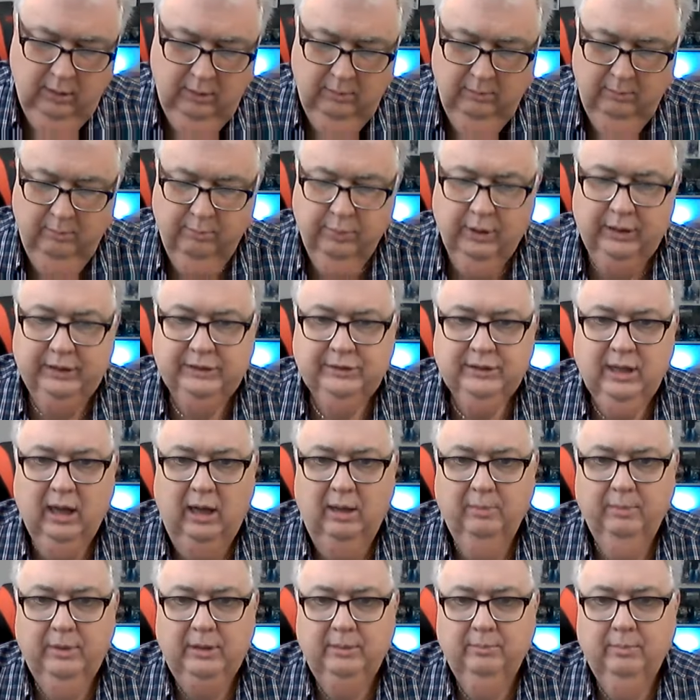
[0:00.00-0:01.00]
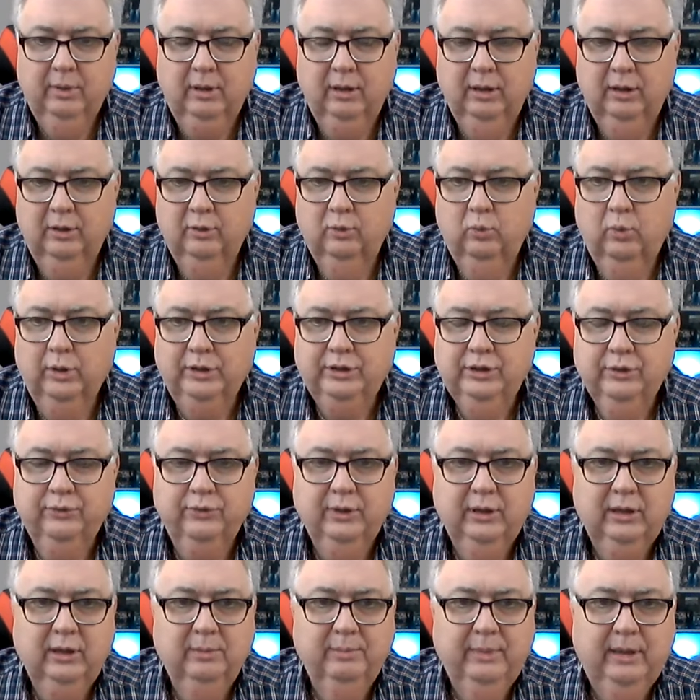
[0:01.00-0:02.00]
Please comment below what you
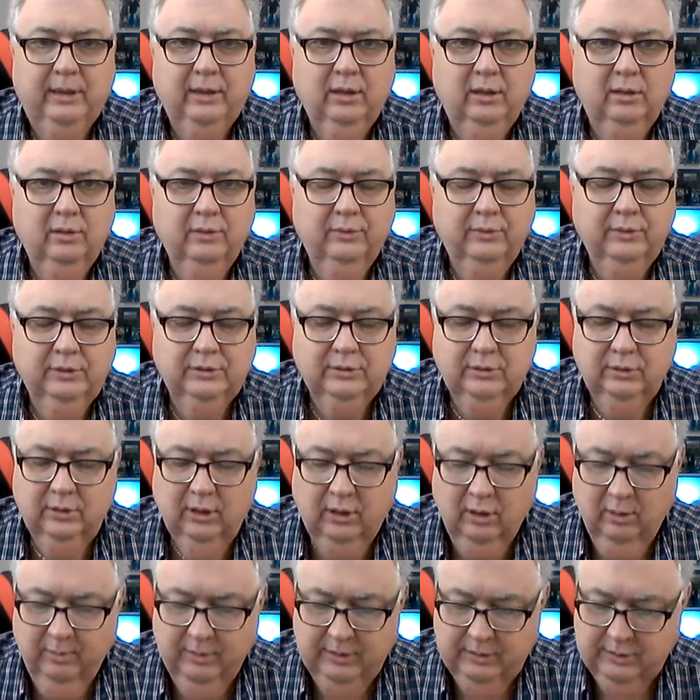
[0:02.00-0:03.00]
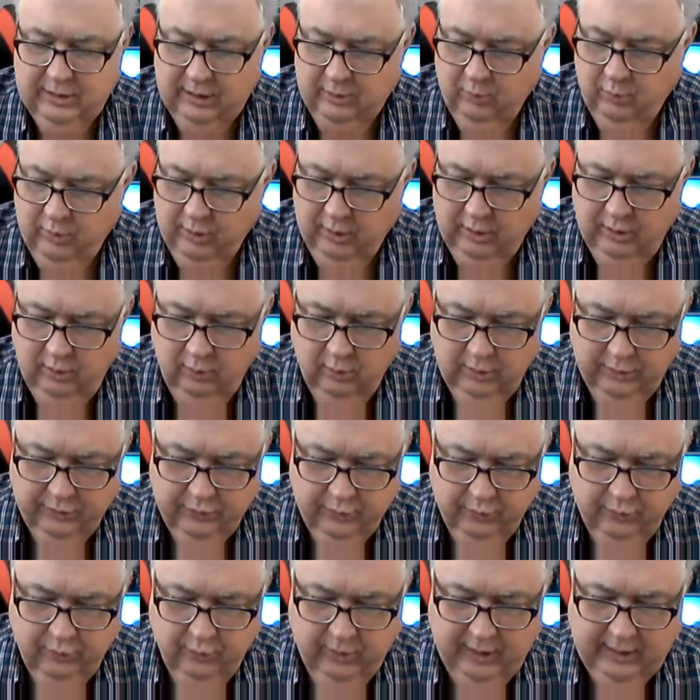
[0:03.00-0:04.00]
think about all of this garbage that we're going
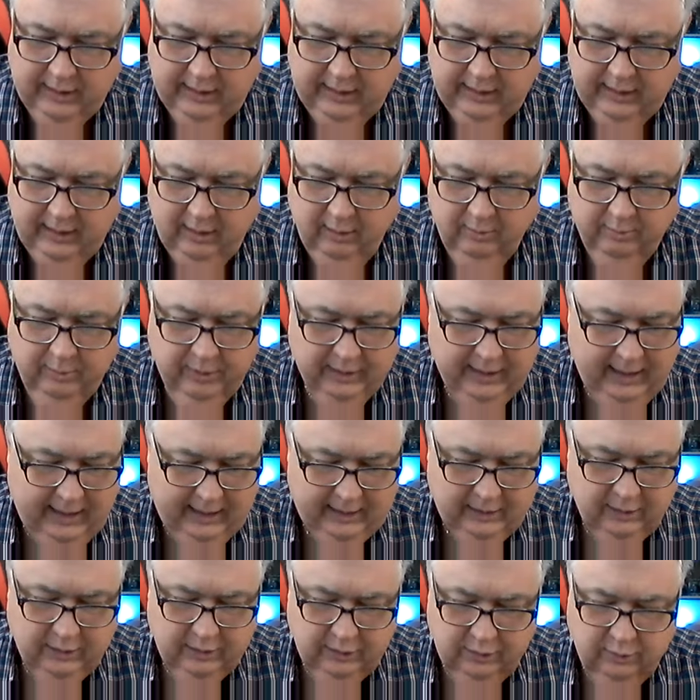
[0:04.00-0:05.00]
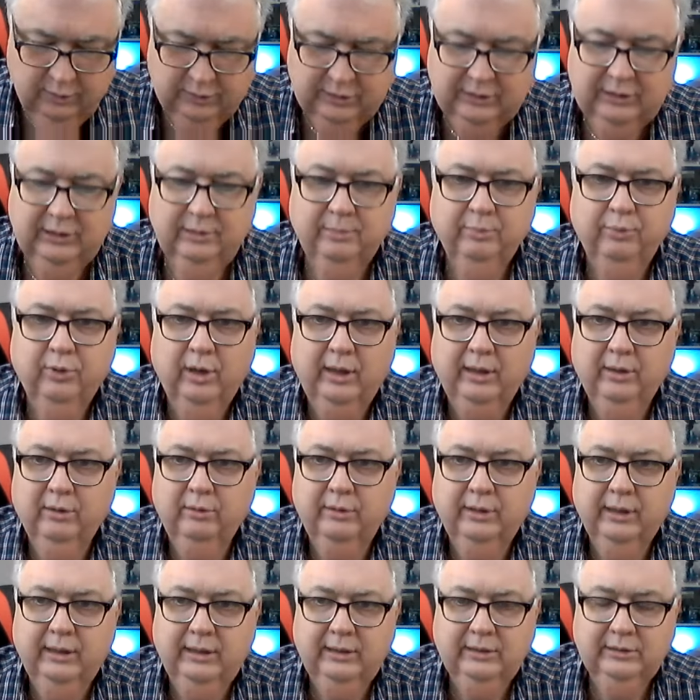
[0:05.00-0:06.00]
through right now. But I do see brighter
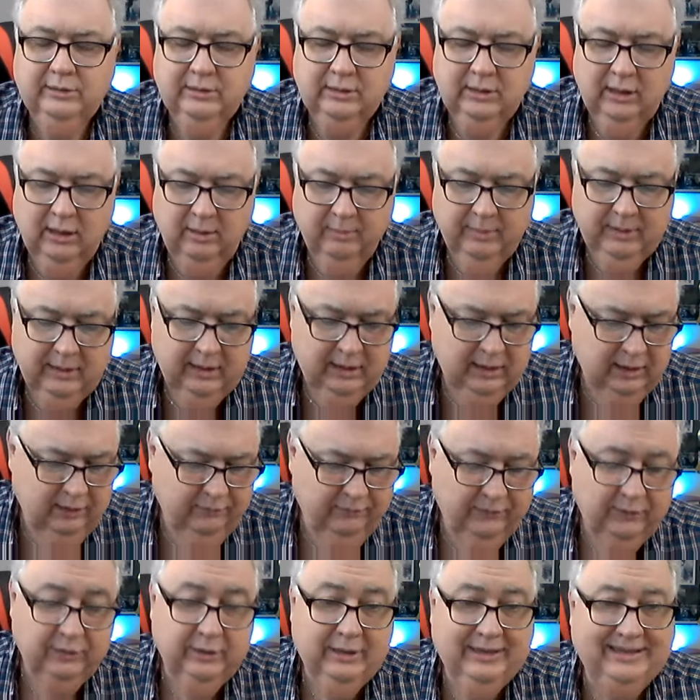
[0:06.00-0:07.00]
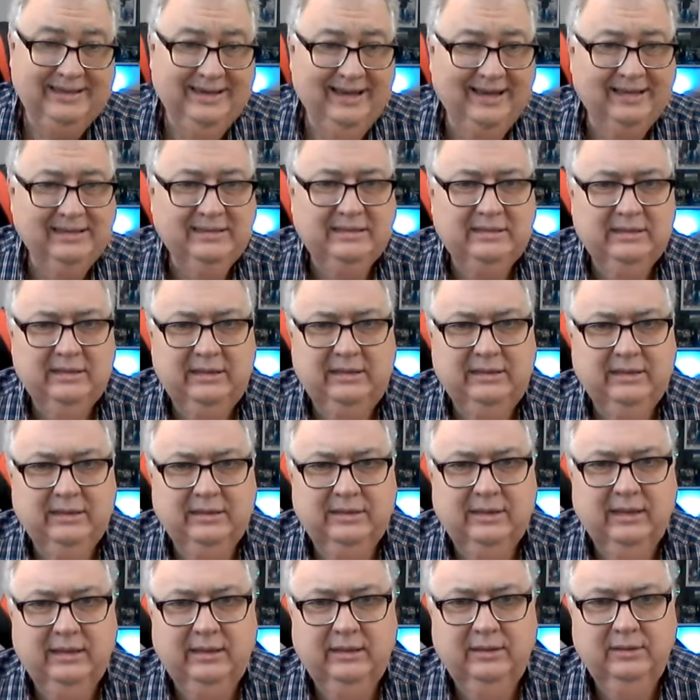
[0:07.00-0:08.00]
days coming. And if you did not see
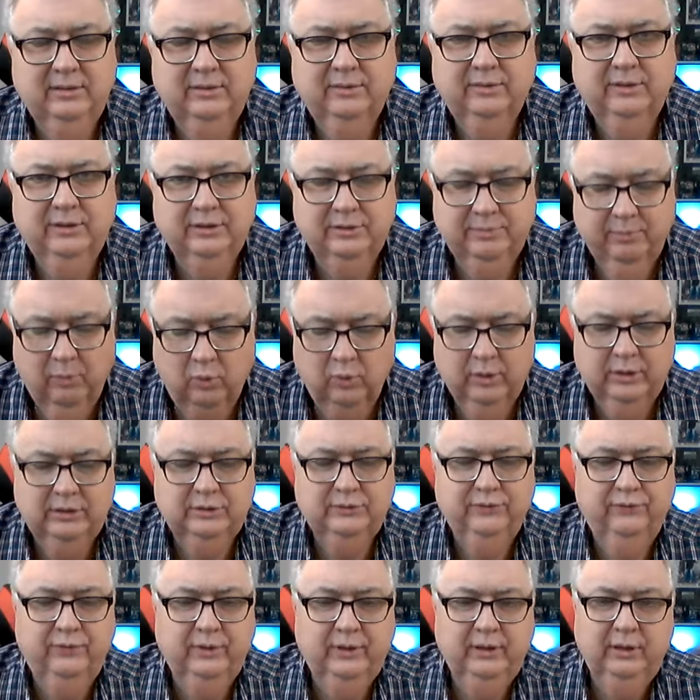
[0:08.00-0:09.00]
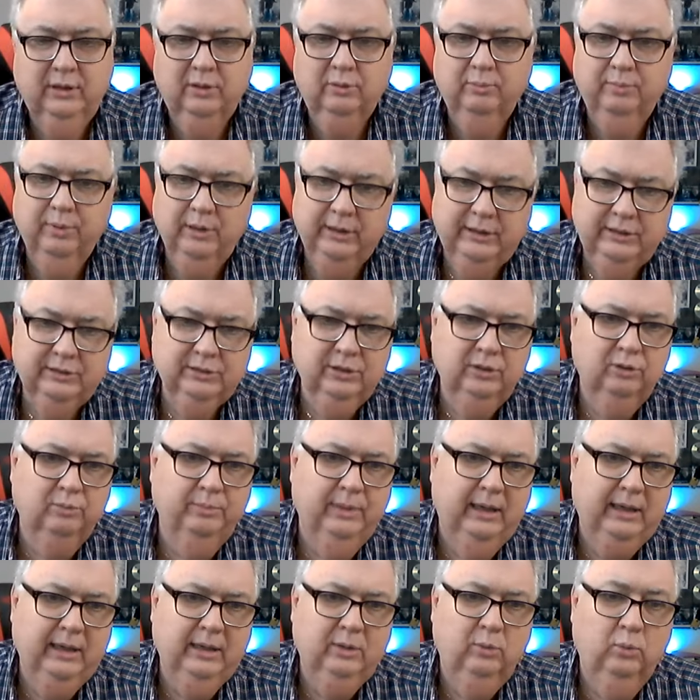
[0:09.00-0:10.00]
today, this morning's video, please go
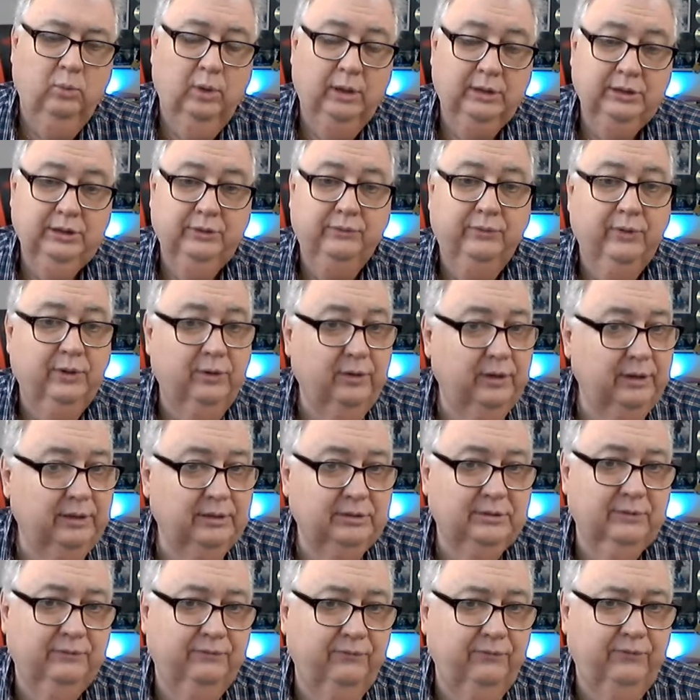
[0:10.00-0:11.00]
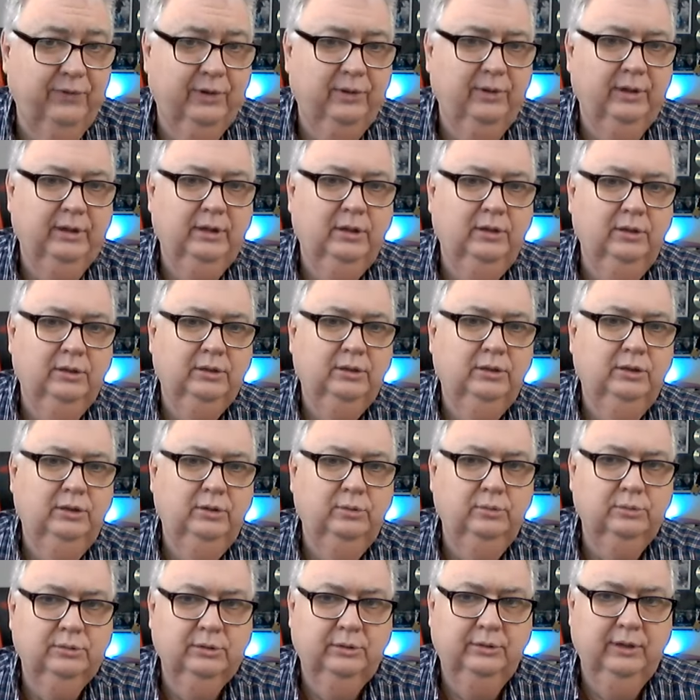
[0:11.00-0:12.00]
back and watch it. There is some very good
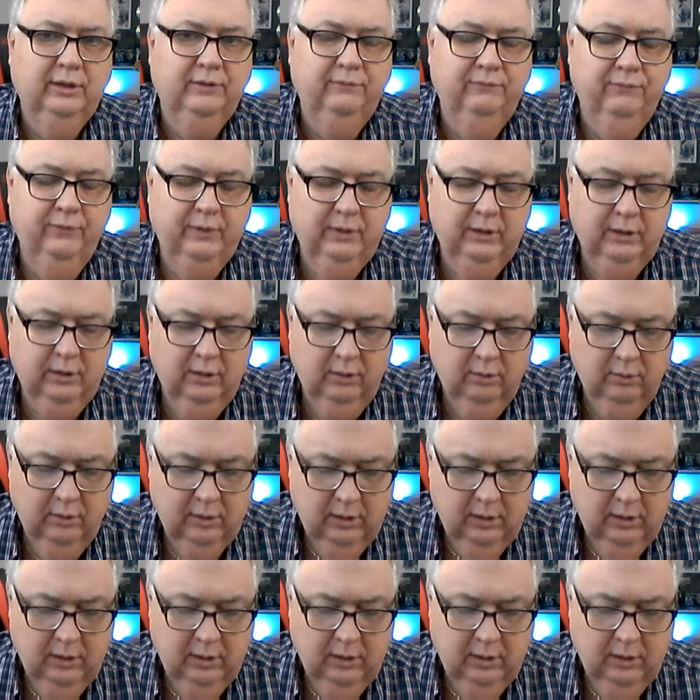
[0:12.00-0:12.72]
news in that video.